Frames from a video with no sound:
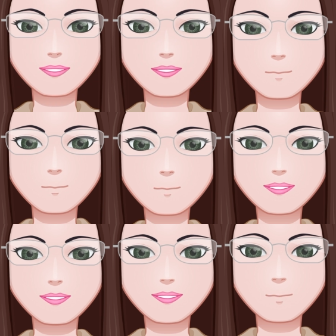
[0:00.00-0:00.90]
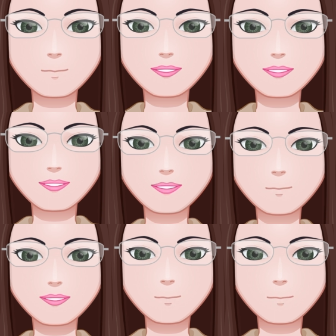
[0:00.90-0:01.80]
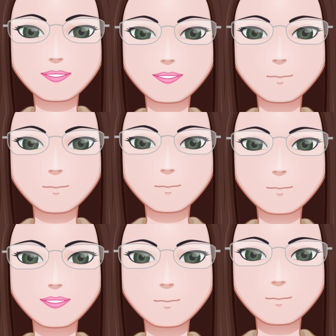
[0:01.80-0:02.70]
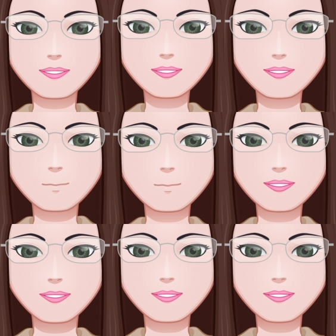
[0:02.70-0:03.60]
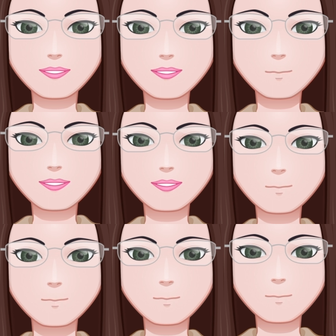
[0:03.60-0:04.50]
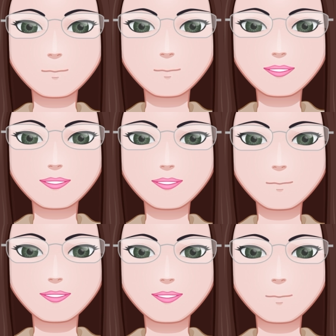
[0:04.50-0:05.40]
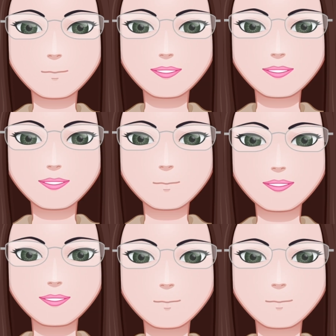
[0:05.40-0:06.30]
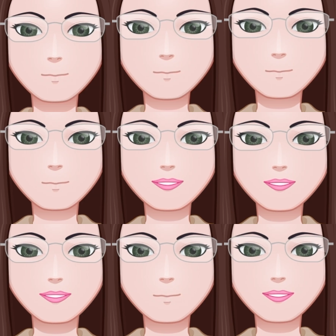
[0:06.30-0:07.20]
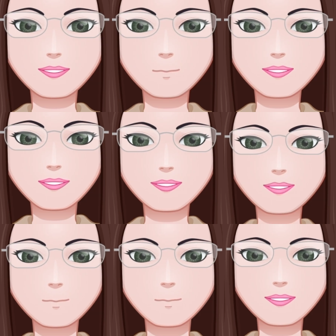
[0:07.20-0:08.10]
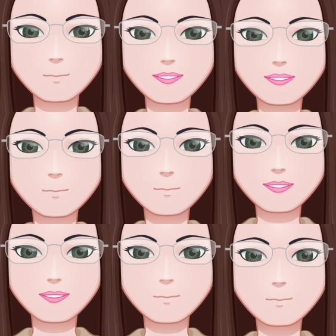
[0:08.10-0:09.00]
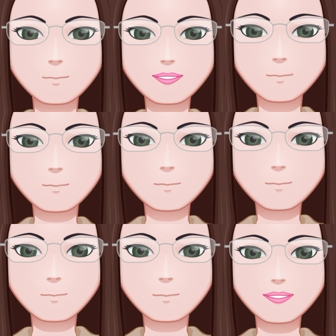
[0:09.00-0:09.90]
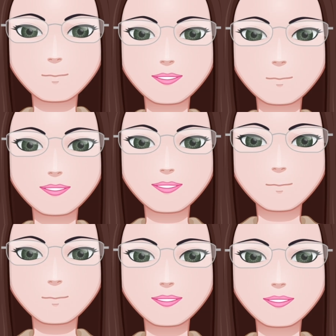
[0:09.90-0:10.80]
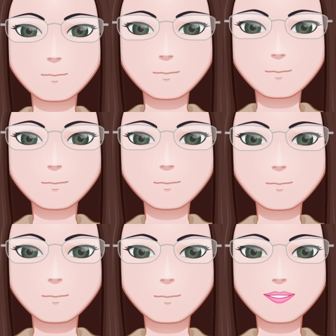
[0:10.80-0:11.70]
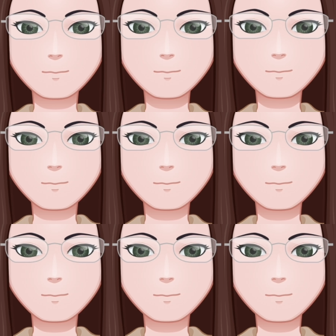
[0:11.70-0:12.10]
I decanted the pins into a tin that when you close the lid, it does tend to stay closed. So that should the dogs do dog things, that the pins will be, well,